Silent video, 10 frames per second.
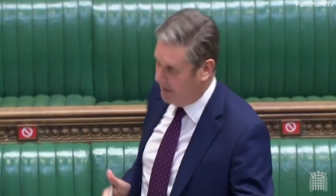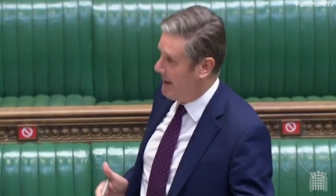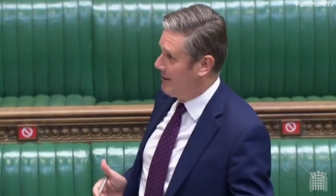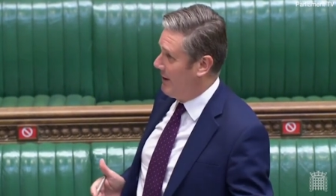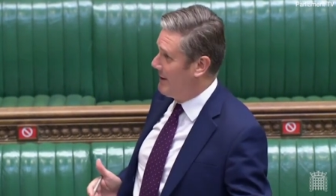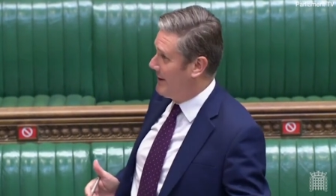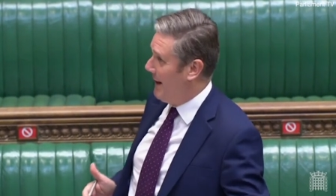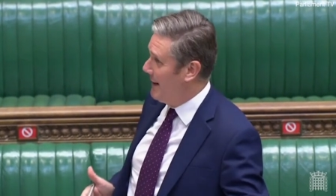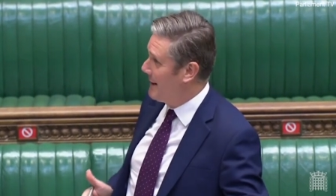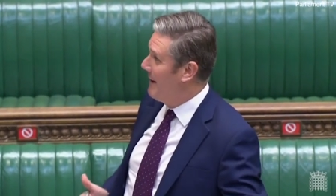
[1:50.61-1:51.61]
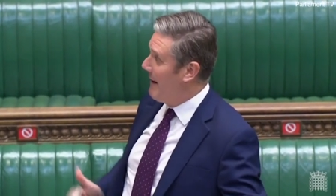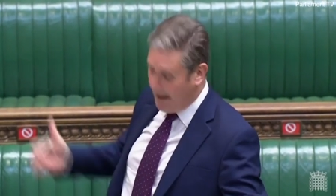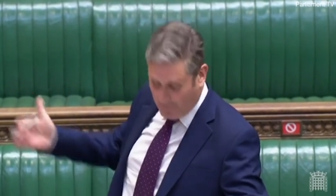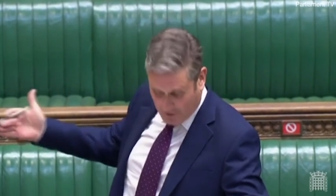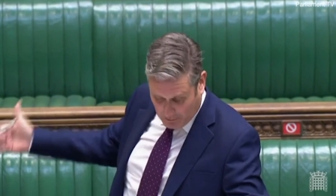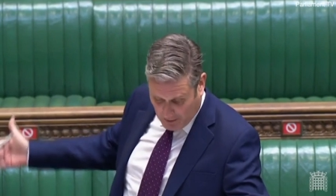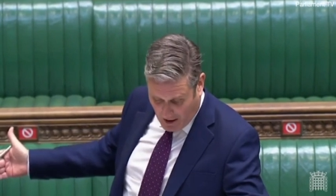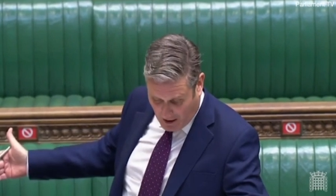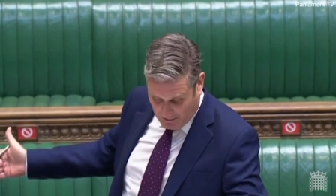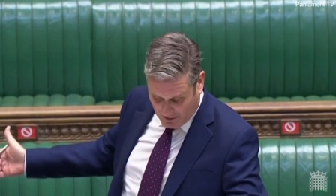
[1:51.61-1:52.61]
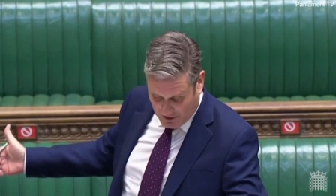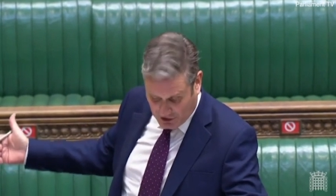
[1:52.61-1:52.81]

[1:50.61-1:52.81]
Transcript: the Secretary of State and the department,